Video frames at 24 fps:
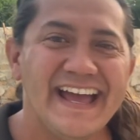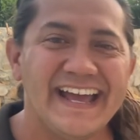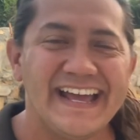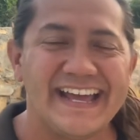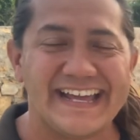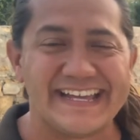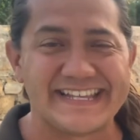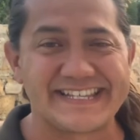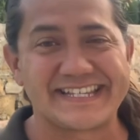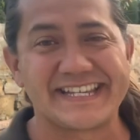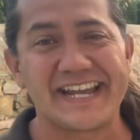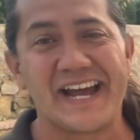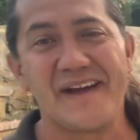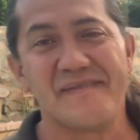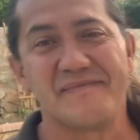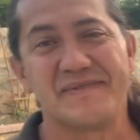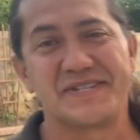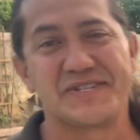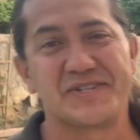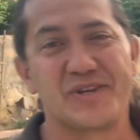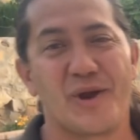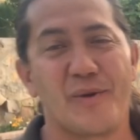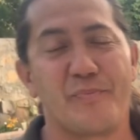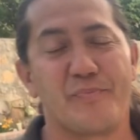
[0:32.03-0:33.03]
it's time to
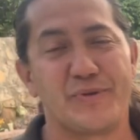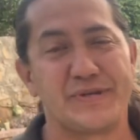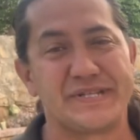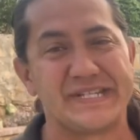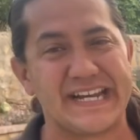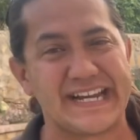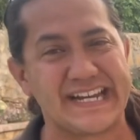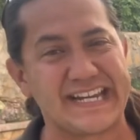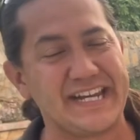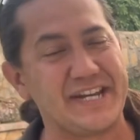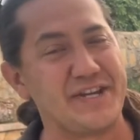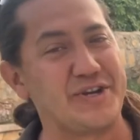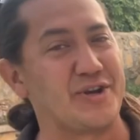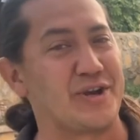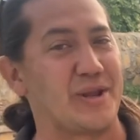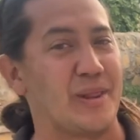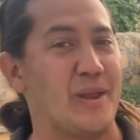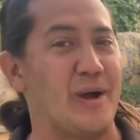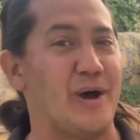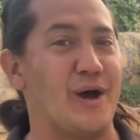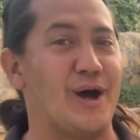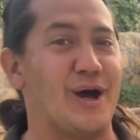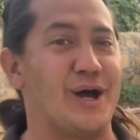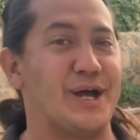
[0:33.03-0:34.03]
start protecting your
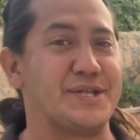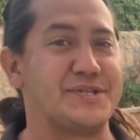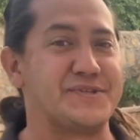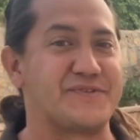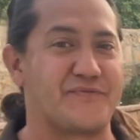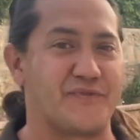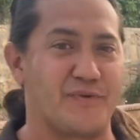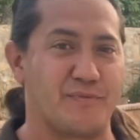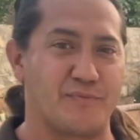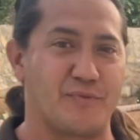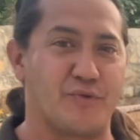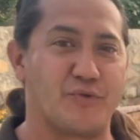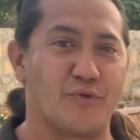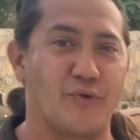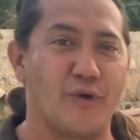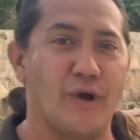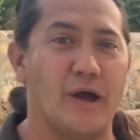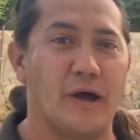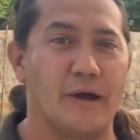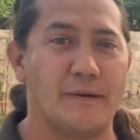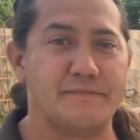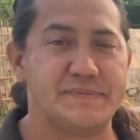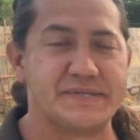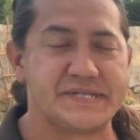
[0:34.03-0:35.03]
lawns from
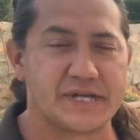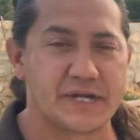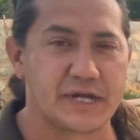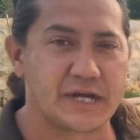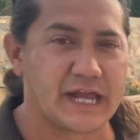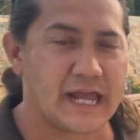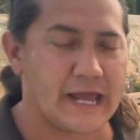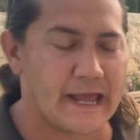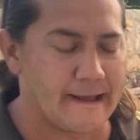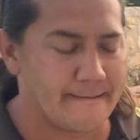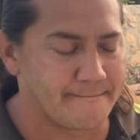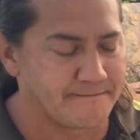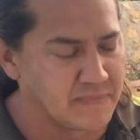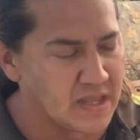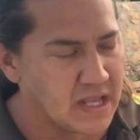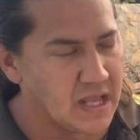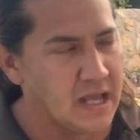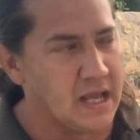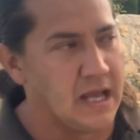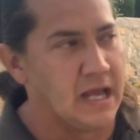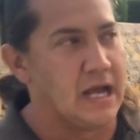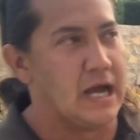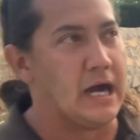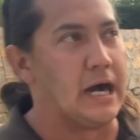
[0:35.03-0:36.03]
grubs okay
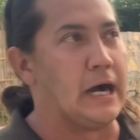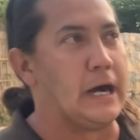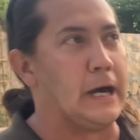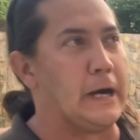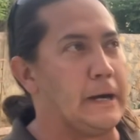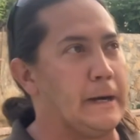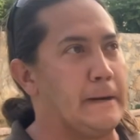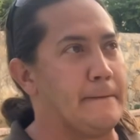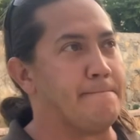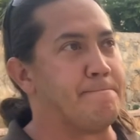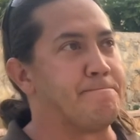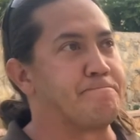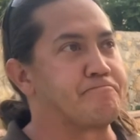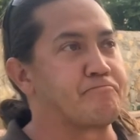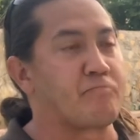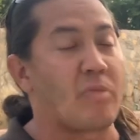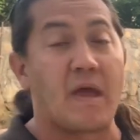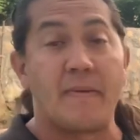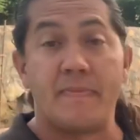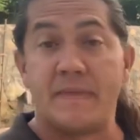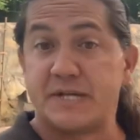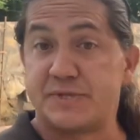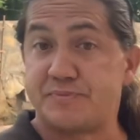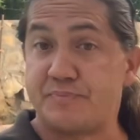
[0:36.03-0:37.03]
um
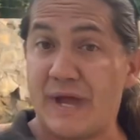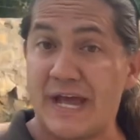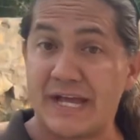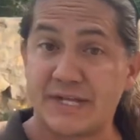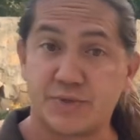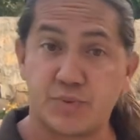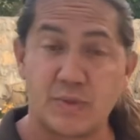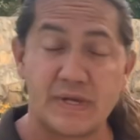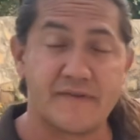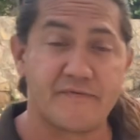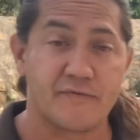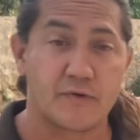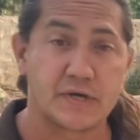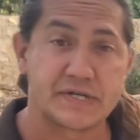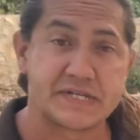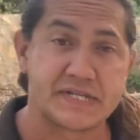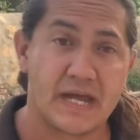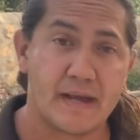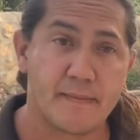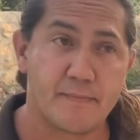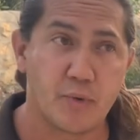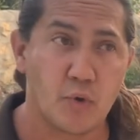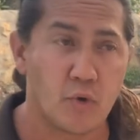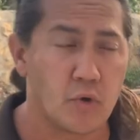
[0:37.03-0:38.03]
this past week for
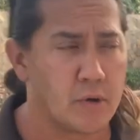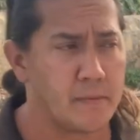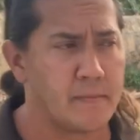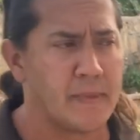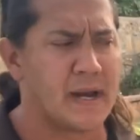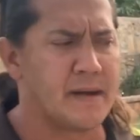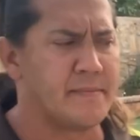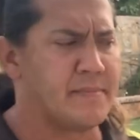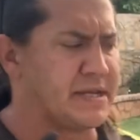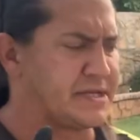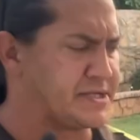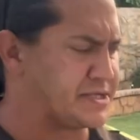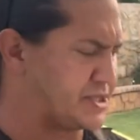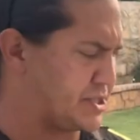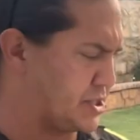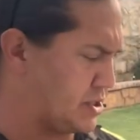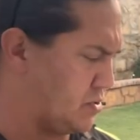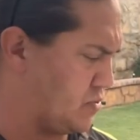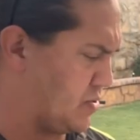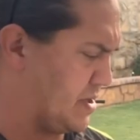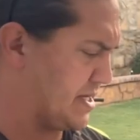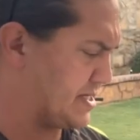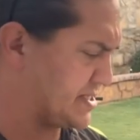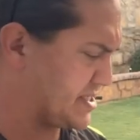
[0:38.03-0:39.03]
example or it might have been two
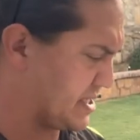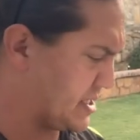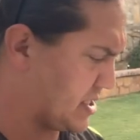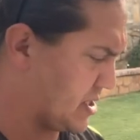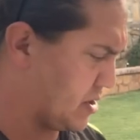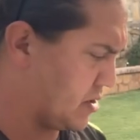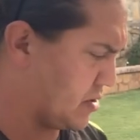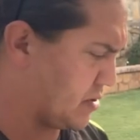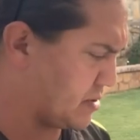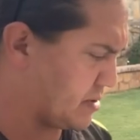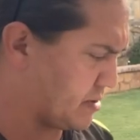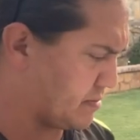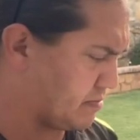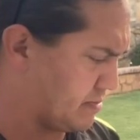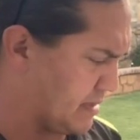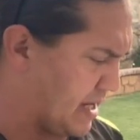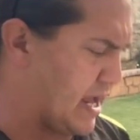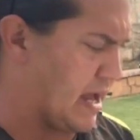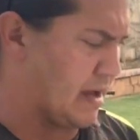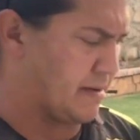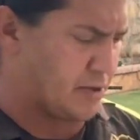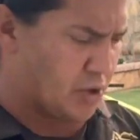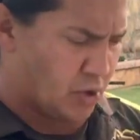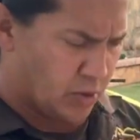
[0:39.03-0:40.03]
weeks ago
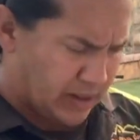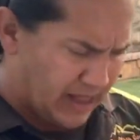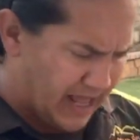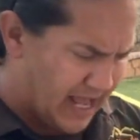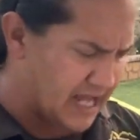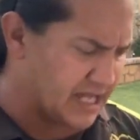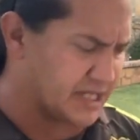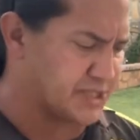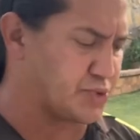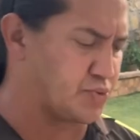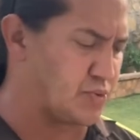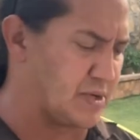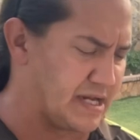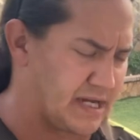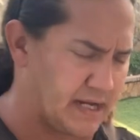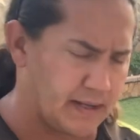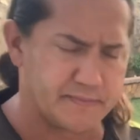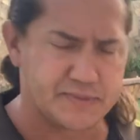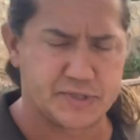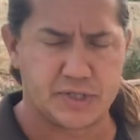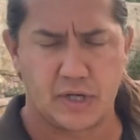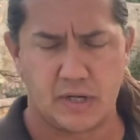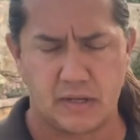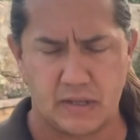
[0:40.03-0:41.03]
yeah no last week i'm
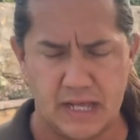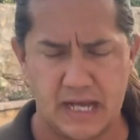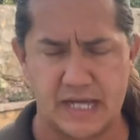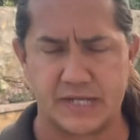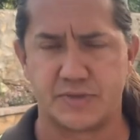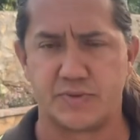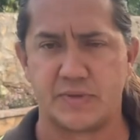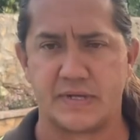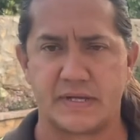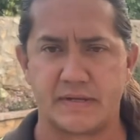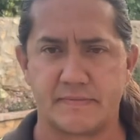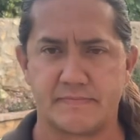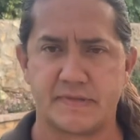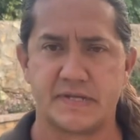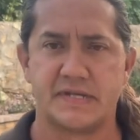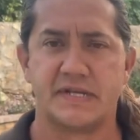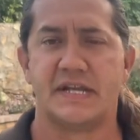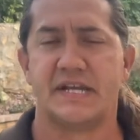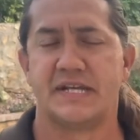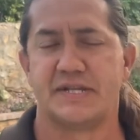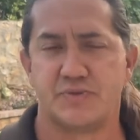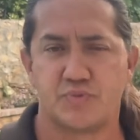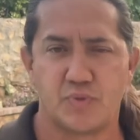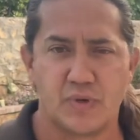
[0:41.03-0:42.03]
sorry last week because
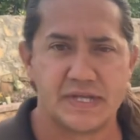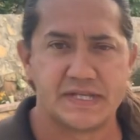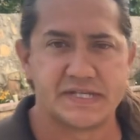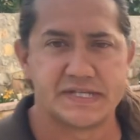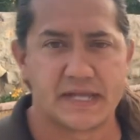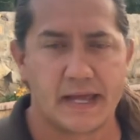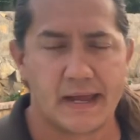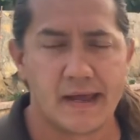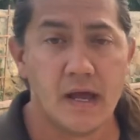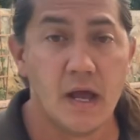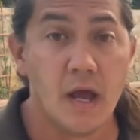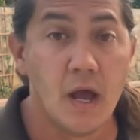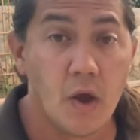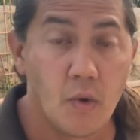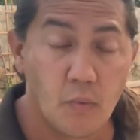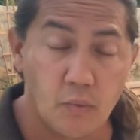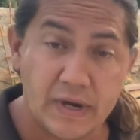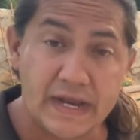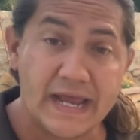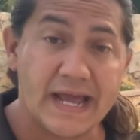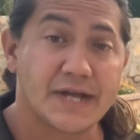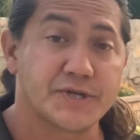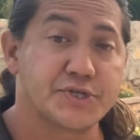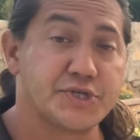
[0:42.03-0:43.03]
today's wednesday
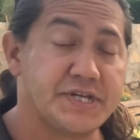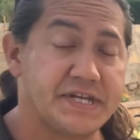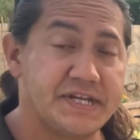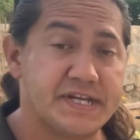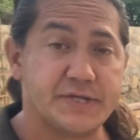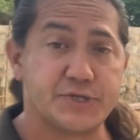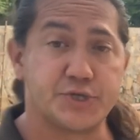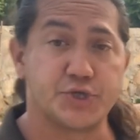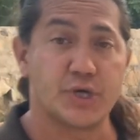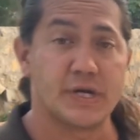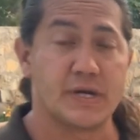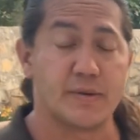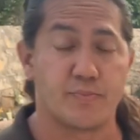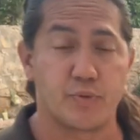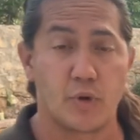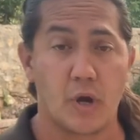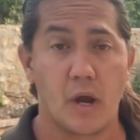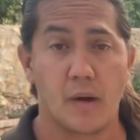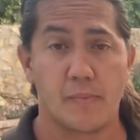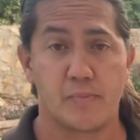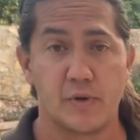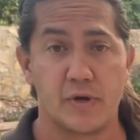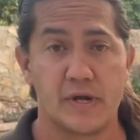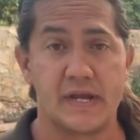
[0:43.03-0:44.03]
we actually did treat a
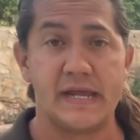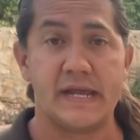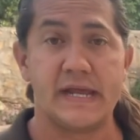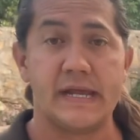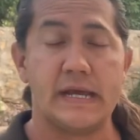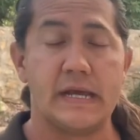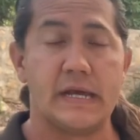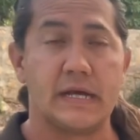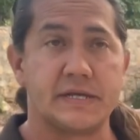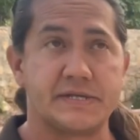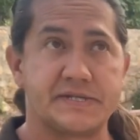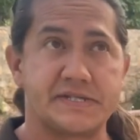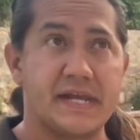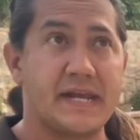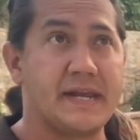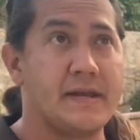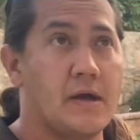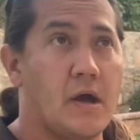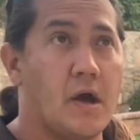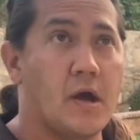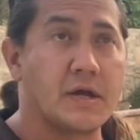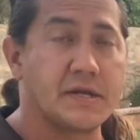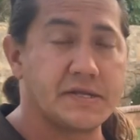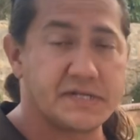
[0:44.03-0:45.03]
property uh, st
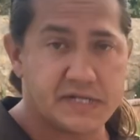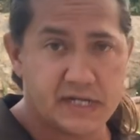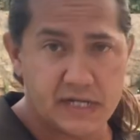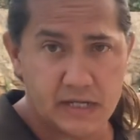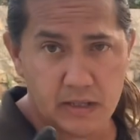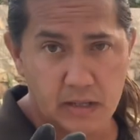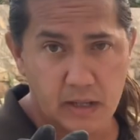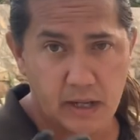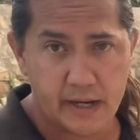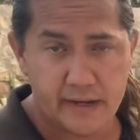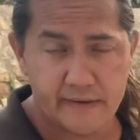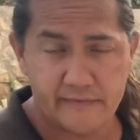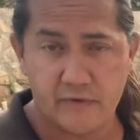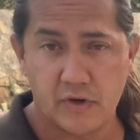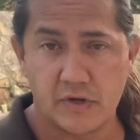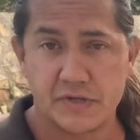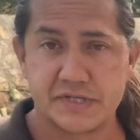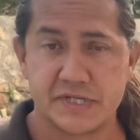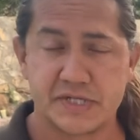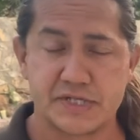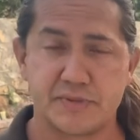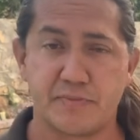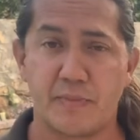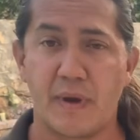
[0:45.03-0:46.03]
augustine client of
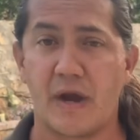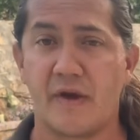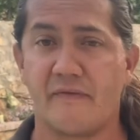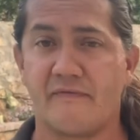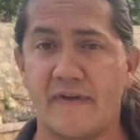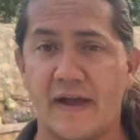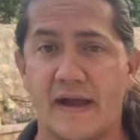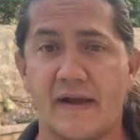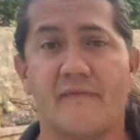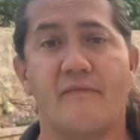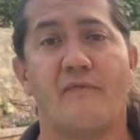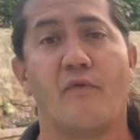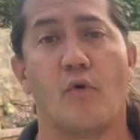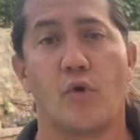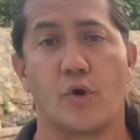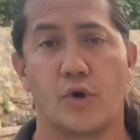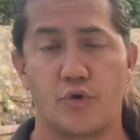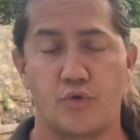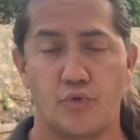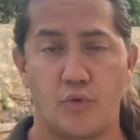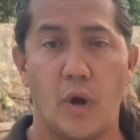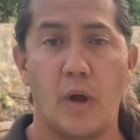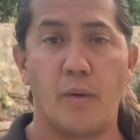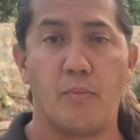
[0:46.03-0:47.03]
ours as a matter of fact for
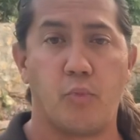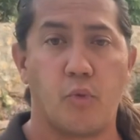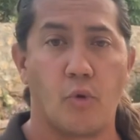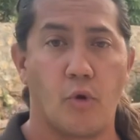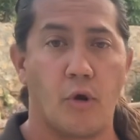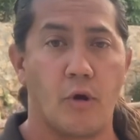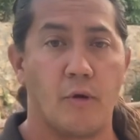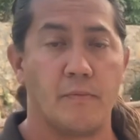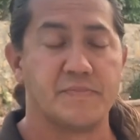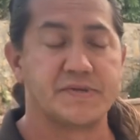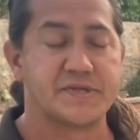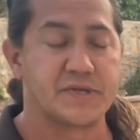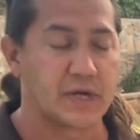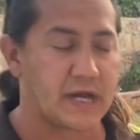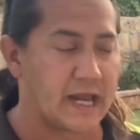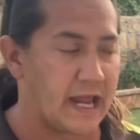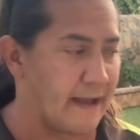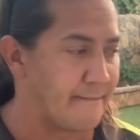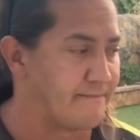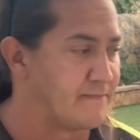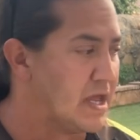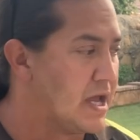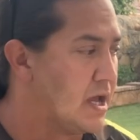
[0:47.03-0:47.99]
grub worms okay